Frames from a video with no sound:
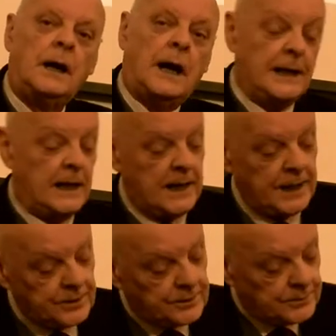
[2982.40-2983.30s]
I
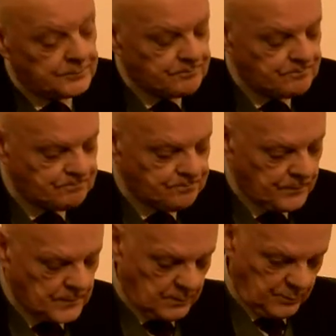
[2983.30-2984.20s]
had
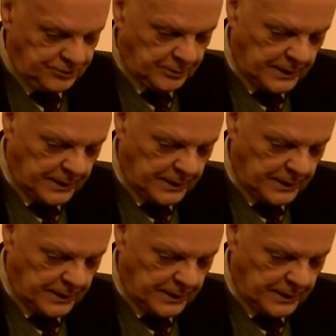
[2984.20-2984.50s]
Mr.